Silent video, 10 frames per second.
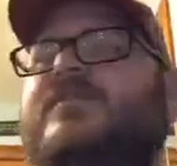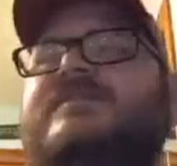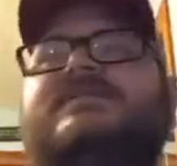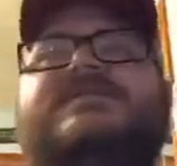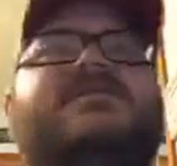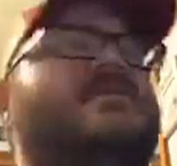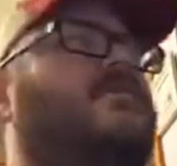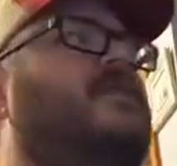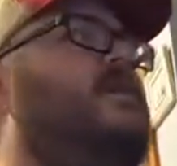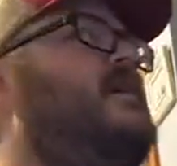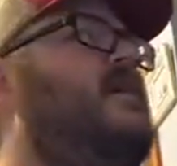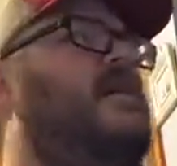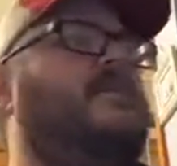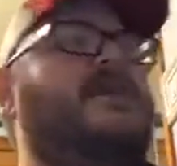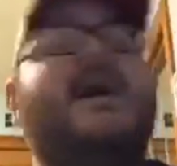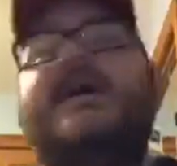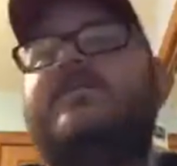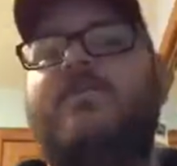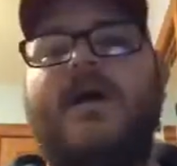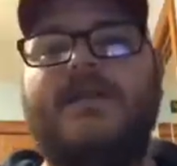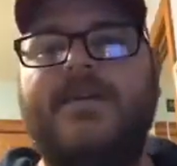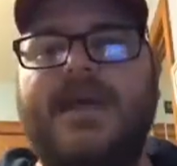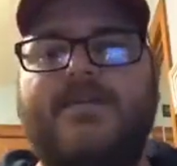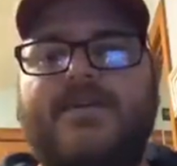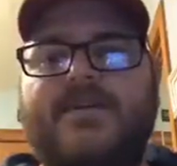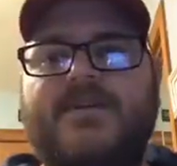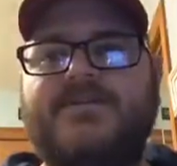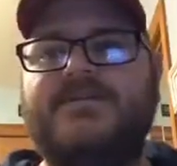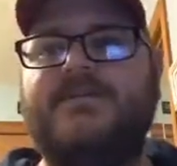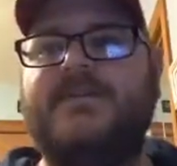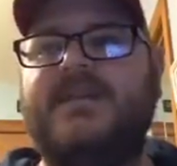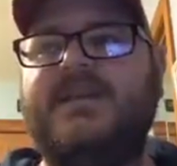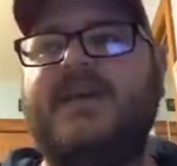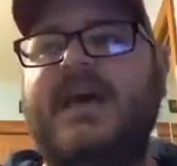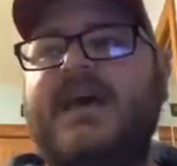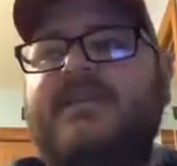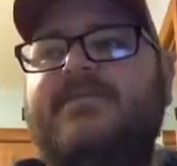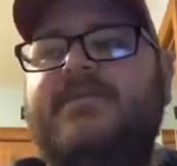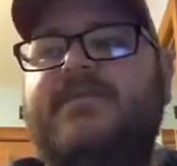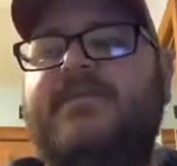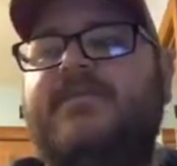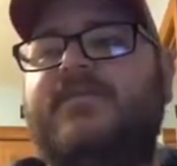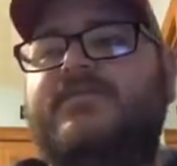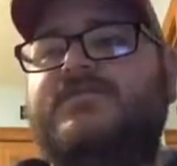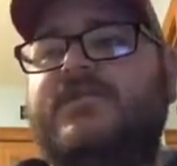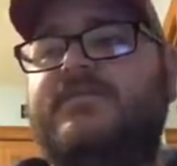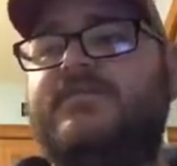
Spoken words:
it's a free guide or a white paper or something like that. If you're a service